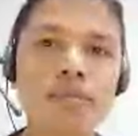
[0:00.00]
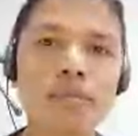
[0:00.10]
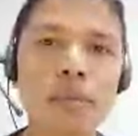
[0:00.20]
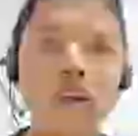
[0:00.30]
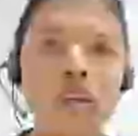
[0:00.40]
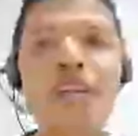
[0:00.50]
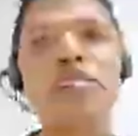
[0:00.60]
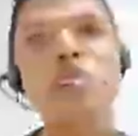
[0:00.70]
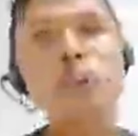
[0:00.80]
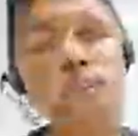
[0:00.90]
But that
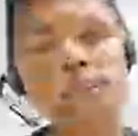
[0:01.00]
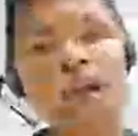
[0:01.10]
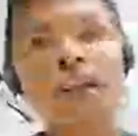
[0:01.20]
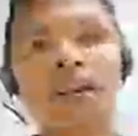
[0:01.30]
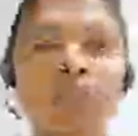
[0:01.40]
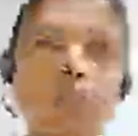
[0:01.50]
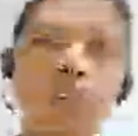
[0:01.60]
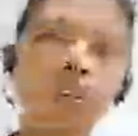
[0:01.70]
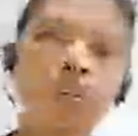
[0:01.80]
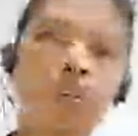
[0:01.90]
is west side of
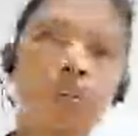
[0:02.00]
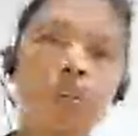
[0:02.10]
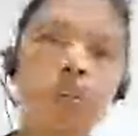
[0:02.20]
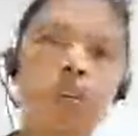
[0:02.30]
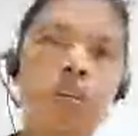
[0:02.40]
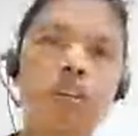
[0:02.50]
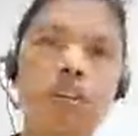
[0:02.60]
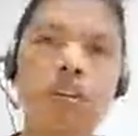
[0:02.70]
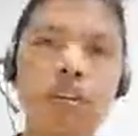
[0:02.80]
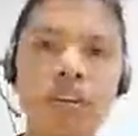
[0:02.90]
the
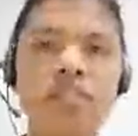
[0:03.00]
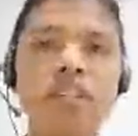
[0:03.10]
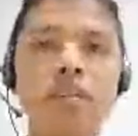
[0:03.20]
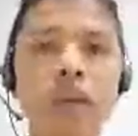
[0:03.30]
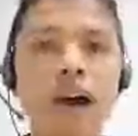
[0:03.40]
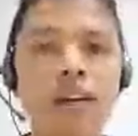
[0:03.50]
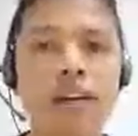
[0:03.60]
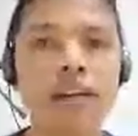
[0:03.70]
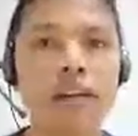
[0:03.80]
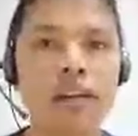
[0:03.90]
national
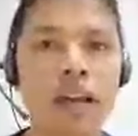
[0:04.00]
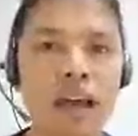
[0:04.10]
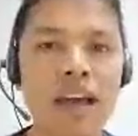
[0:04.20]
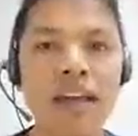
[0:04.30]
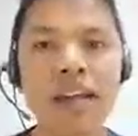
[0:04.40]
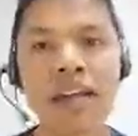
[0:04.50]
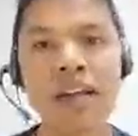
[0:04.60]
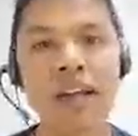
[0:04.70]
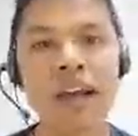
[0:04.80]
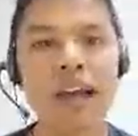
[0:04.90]
park,
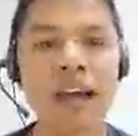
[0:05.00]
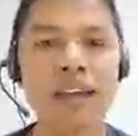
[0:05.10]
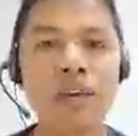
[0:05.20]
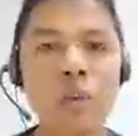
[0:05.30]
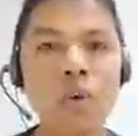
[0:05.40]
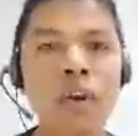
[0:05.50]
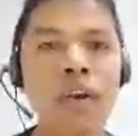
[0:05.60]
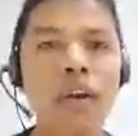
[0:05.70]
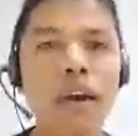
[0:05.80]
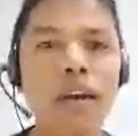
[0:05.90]
and I work
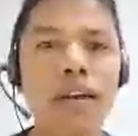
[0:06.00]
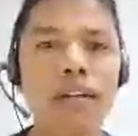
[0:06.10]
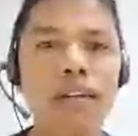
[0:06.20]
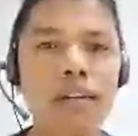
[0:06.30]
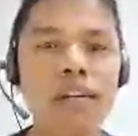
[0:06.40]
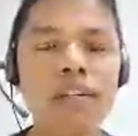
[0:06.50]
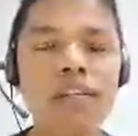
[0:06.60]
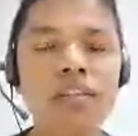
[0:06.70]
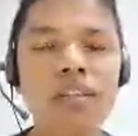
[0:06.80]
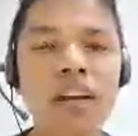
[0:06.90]
at east
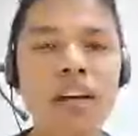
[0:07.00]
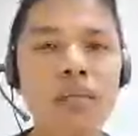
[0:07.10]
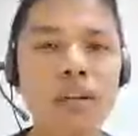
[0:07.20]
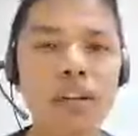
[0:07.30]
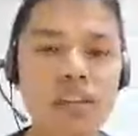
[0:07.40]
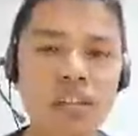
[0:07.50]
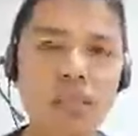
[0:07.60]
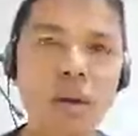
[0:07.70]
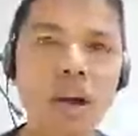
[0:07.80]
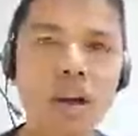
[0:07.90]
side of the national
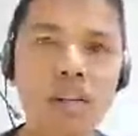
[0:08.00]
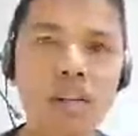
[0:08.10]
park.